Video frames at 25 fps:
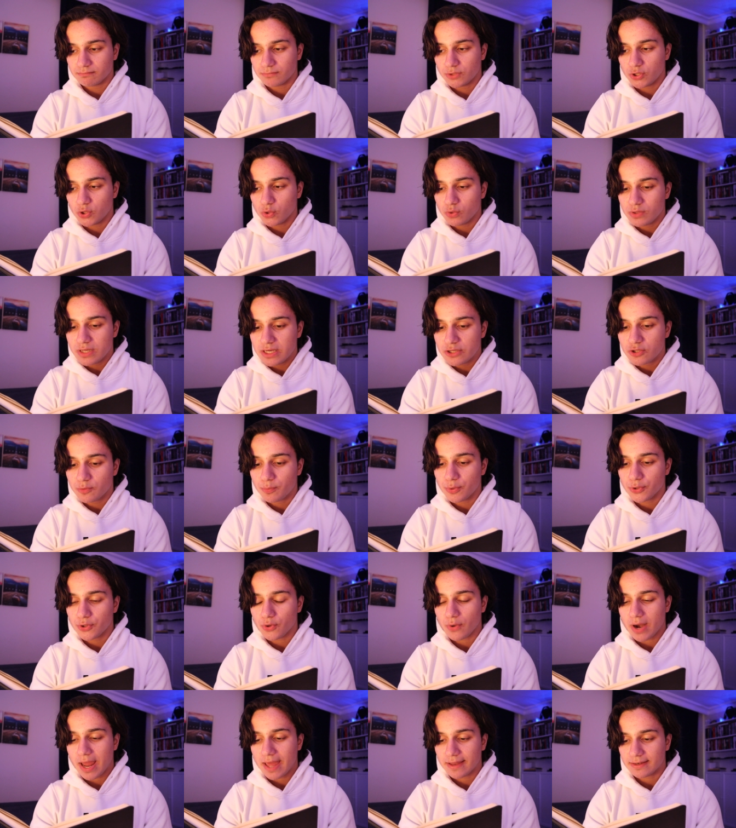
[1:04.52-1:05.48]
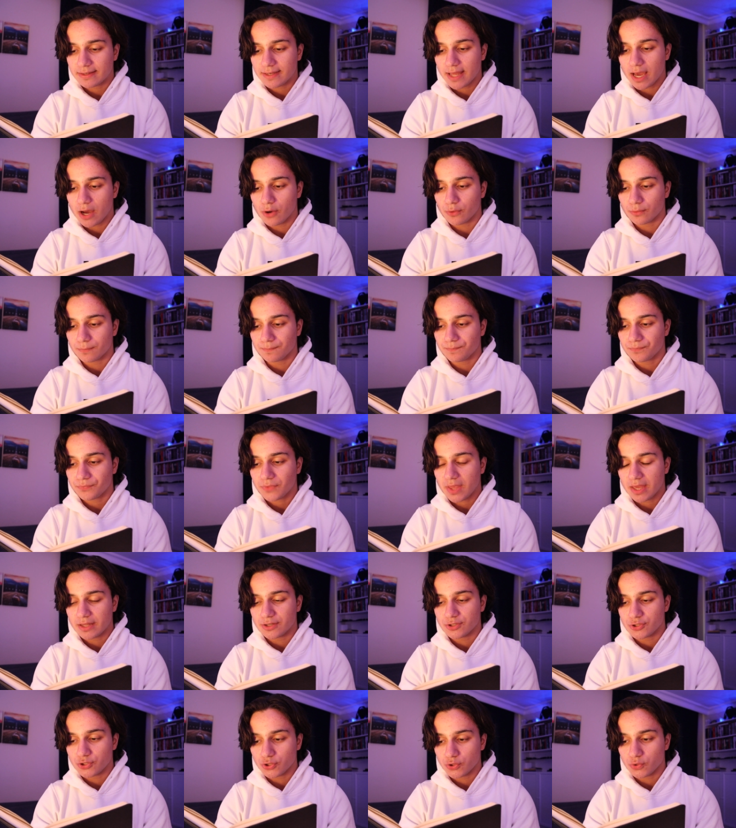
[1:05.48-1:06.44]
you need to put your head down
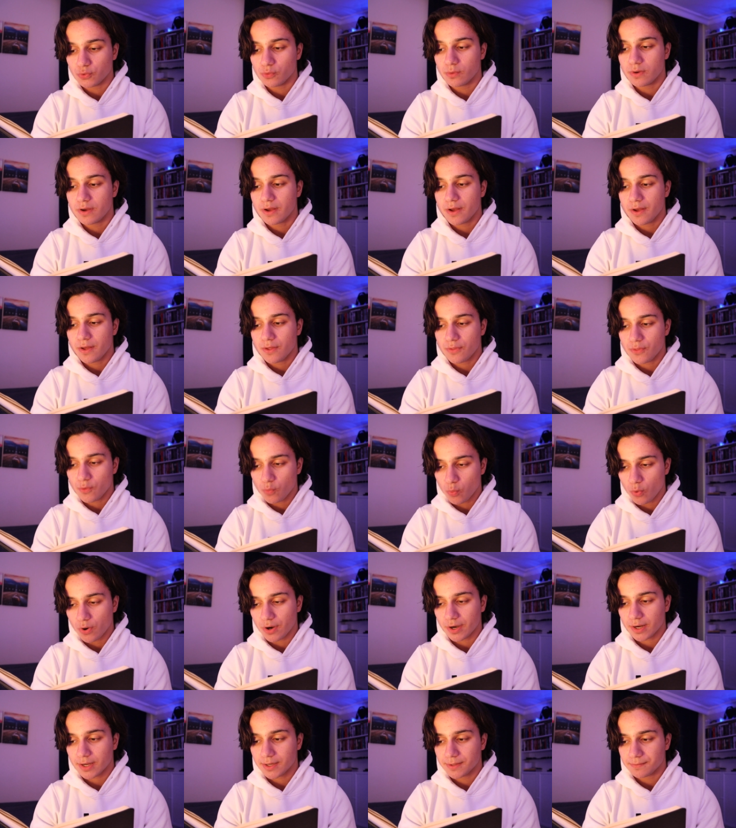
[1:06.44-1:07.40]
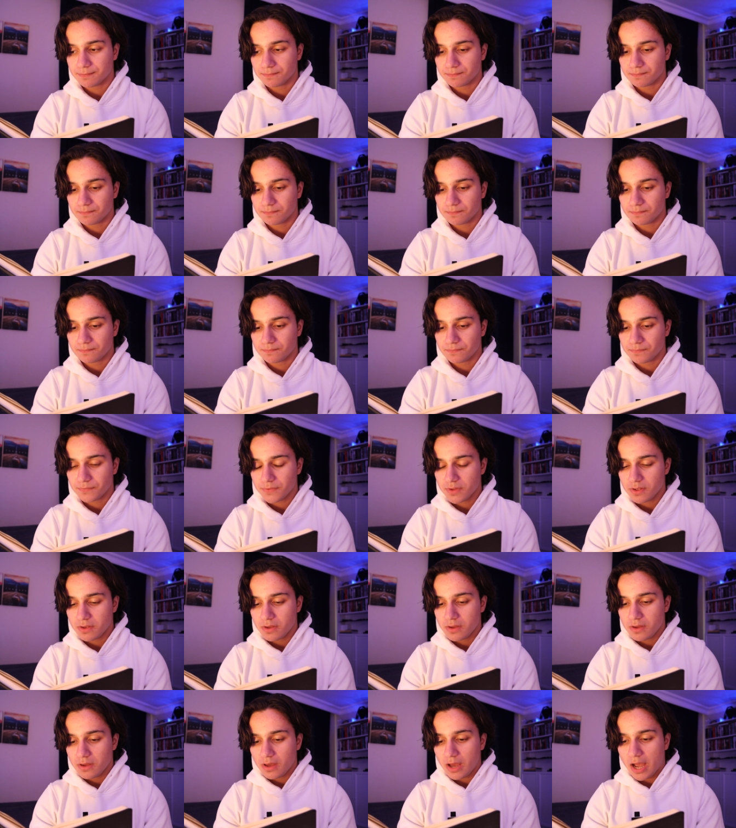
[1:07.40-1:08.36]
and do the work.
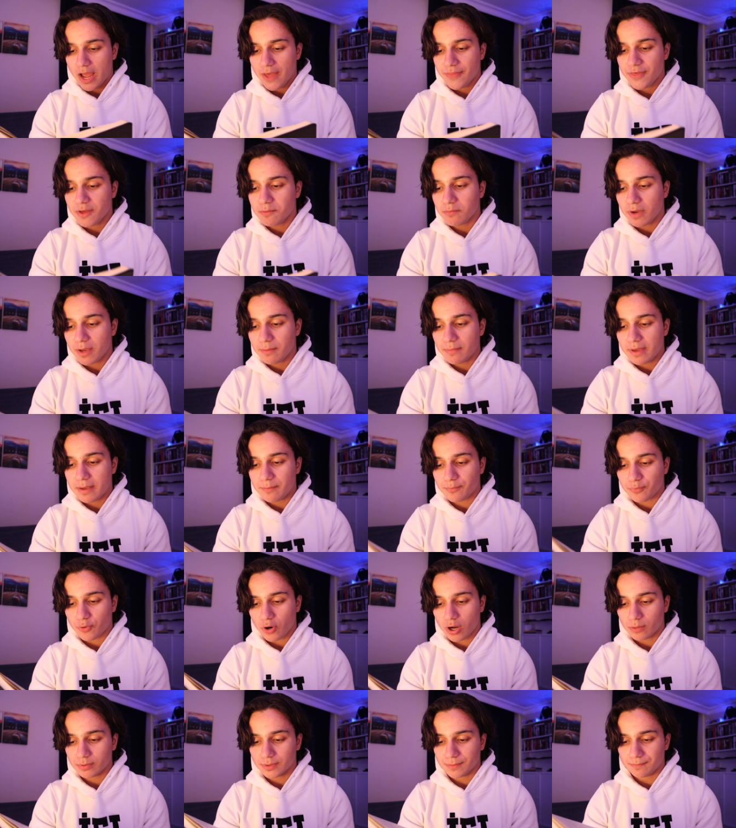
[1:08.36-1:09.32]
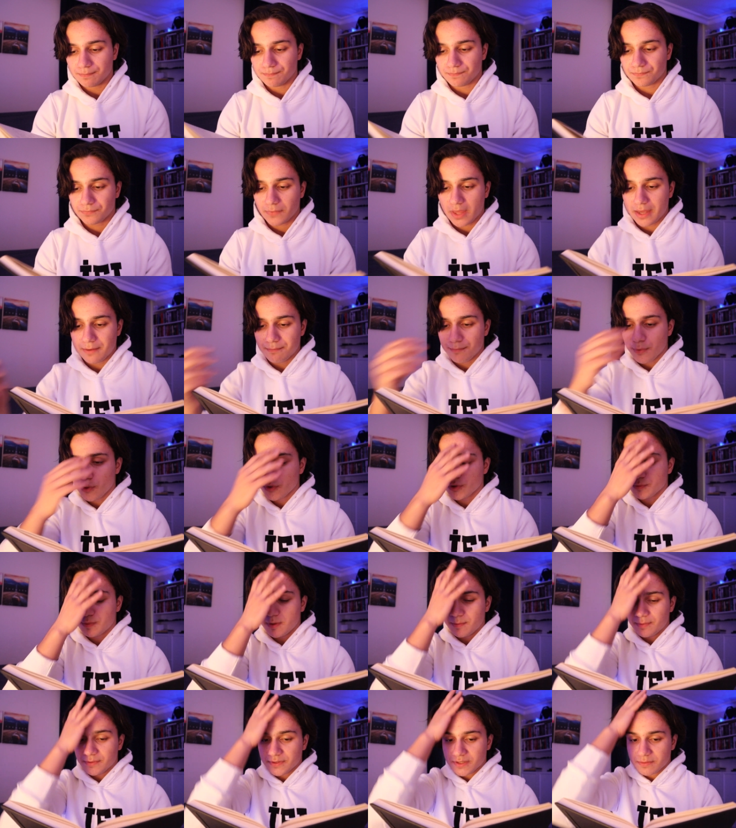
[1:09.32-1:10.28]
I think my main problem, and most
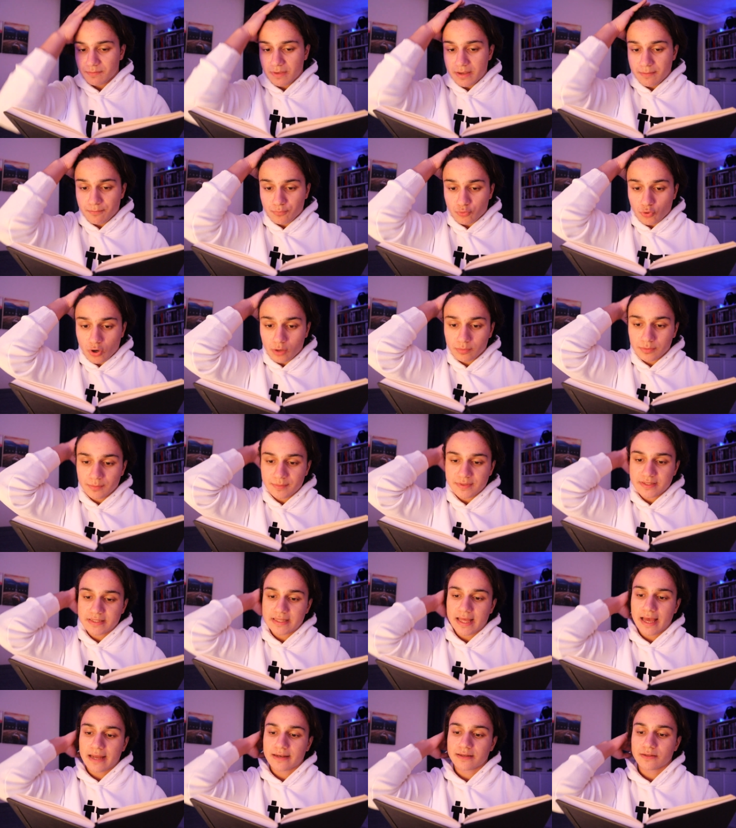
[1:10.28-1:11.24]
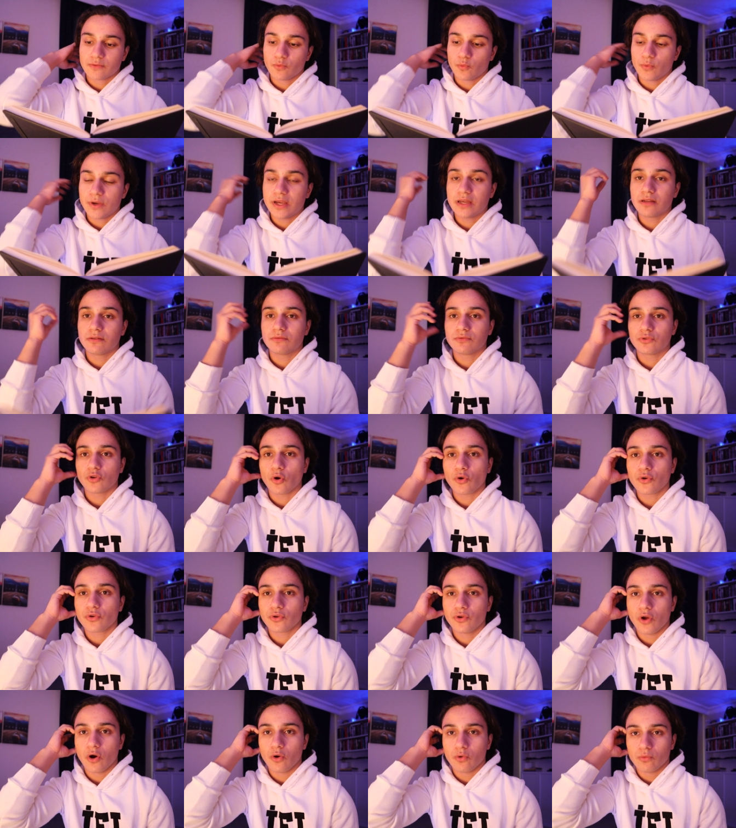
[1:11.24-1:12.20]
people's main problem, is that we
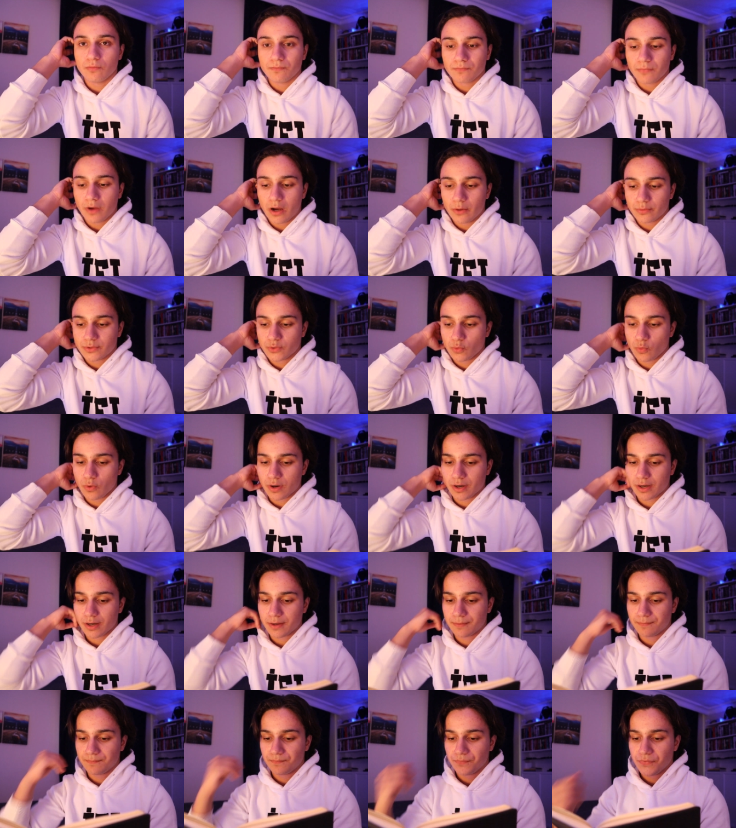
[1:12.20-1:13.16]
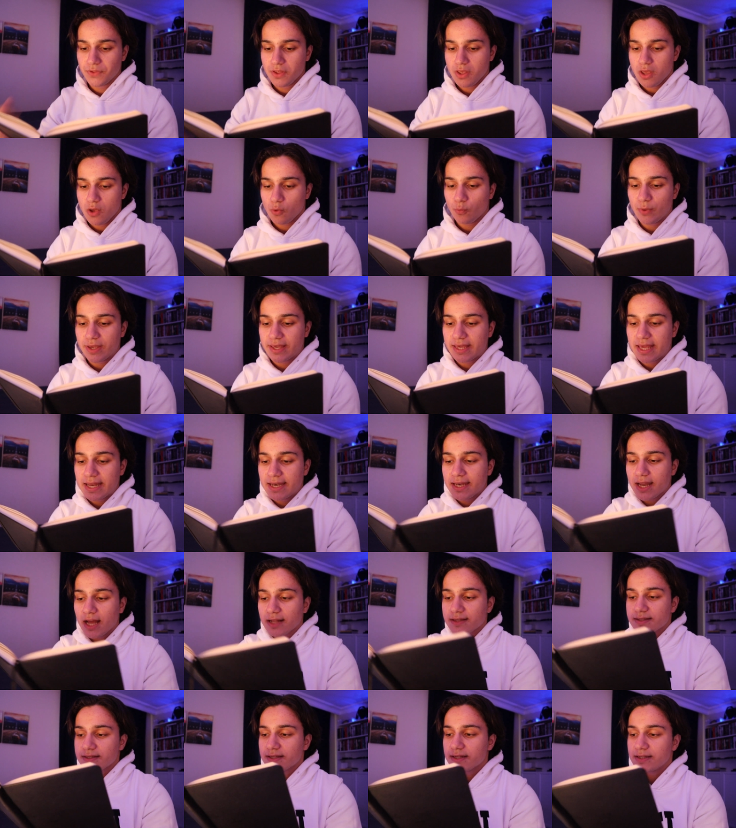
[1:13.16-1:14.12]
don't know how to work. We
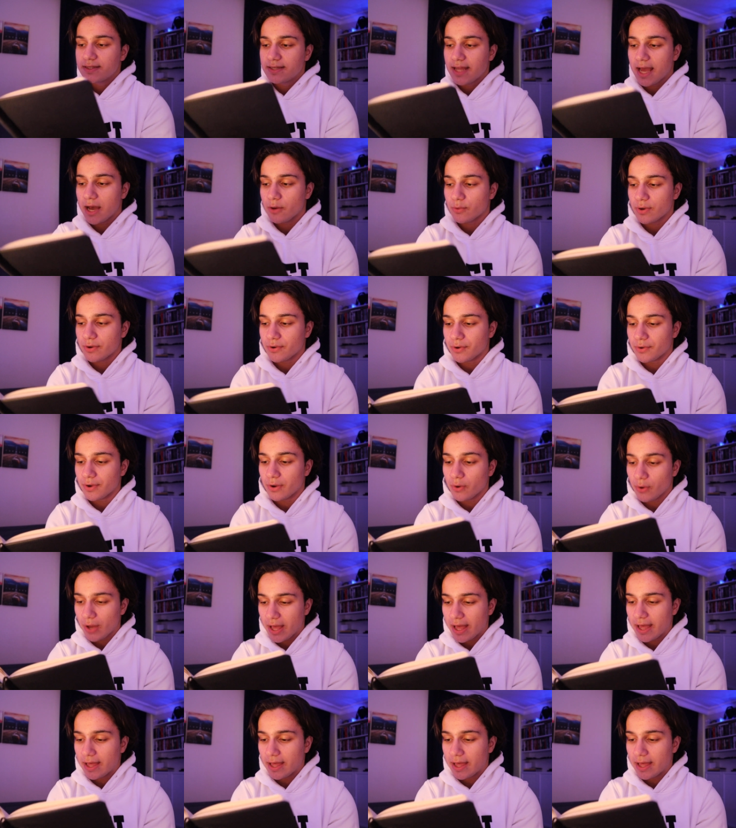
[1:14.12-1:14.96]
cannot sit down on our,